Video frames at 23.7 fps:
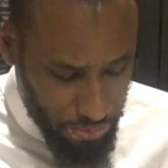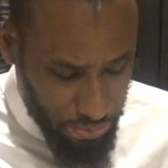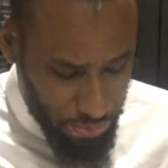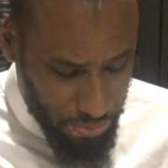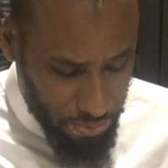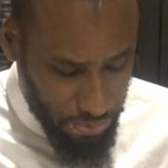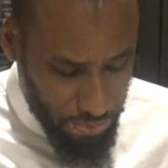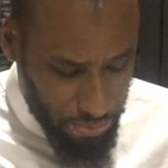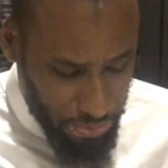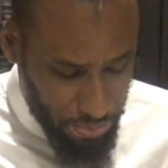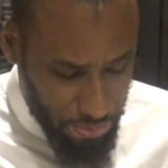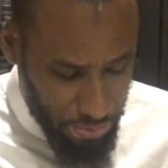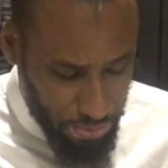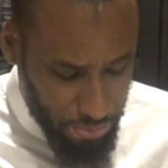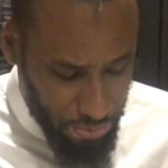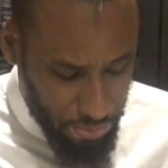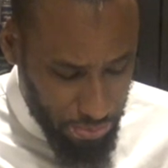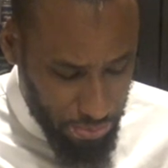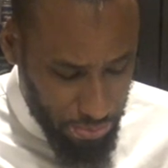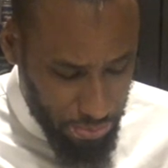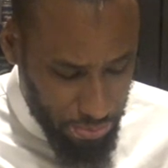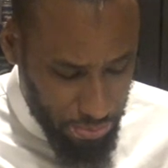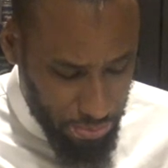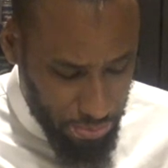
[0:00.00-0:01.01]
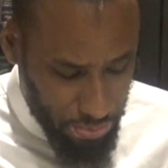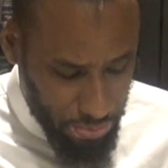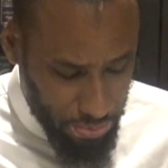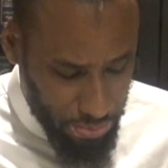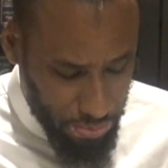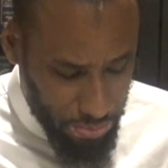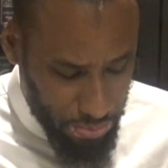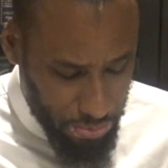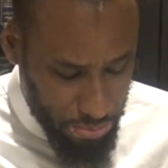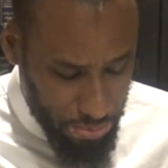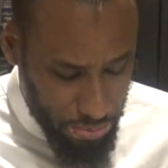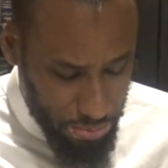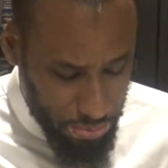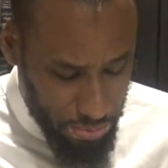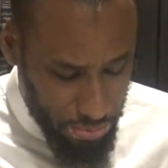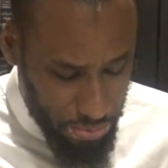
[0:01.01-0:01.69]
No one is speaking in this clip.